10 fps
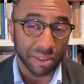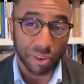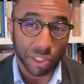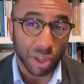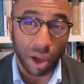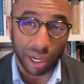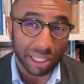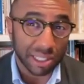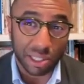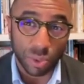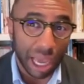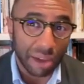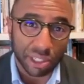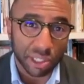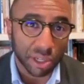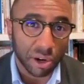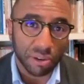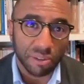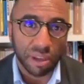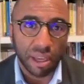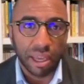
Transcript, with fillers: diverse audiences we have to serve.